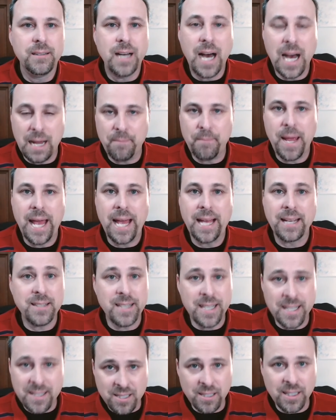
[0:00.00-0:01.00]
hot
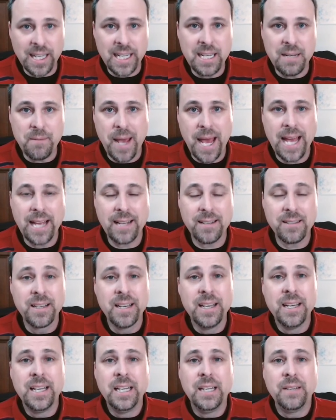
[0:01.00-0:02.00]
bags, insulated
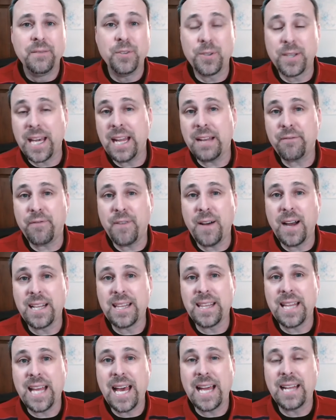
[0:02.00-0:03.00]
bags. If you can't
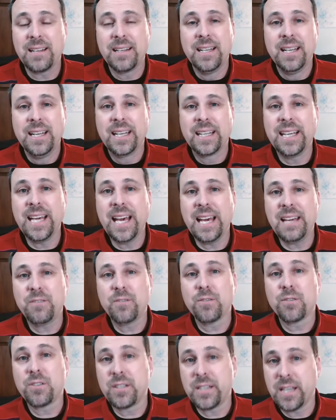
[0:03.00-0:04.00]
find that,
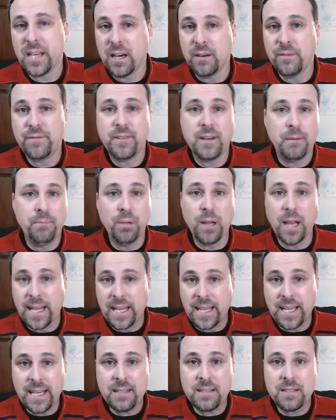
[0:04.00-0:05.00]
get yourself a
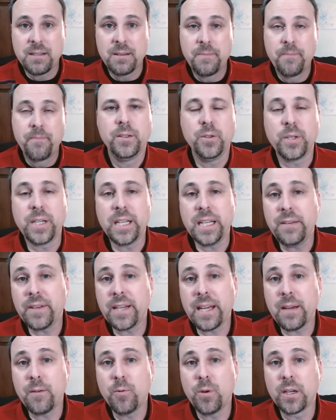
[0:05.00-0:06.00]
blanket. You can
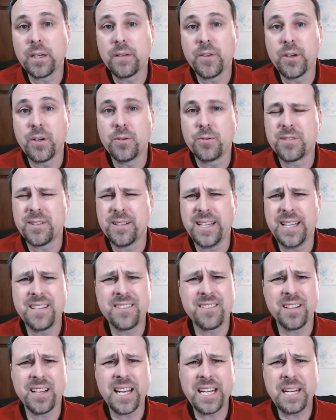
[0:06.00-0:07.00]
even get one of those
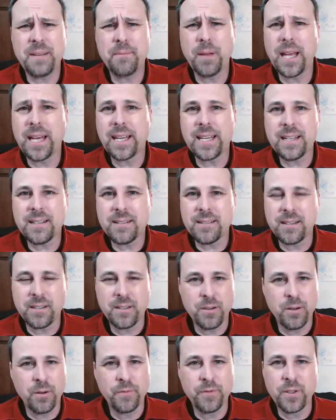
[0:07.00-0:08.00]
insulated blankets. I
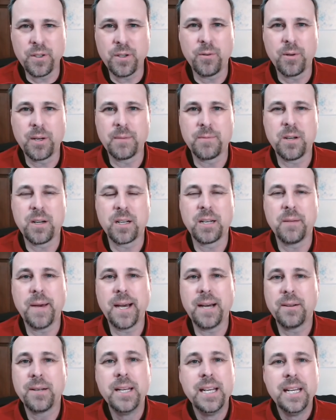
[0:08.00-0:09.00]
don't know if you know what I'm talking
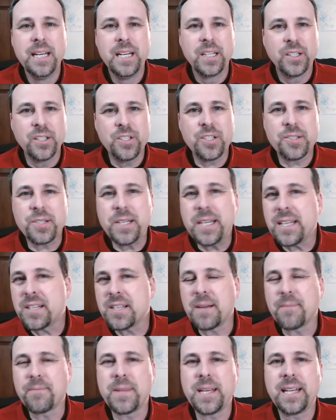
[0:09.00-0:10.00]
about. You just
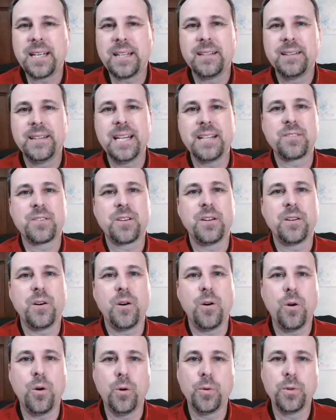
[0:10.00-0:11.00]
need something that's going
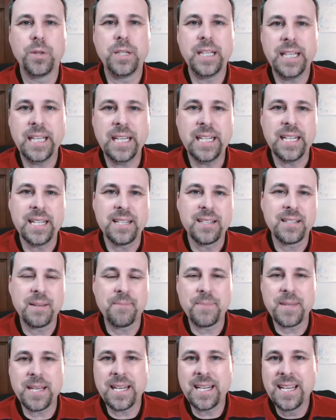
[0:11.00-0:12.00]
to hold the heat in,
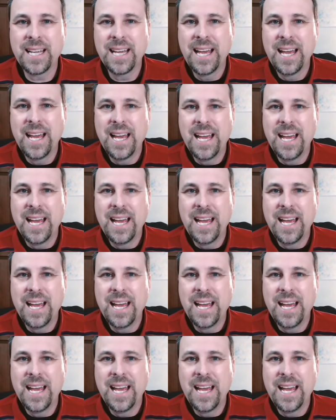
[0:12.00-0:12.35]
something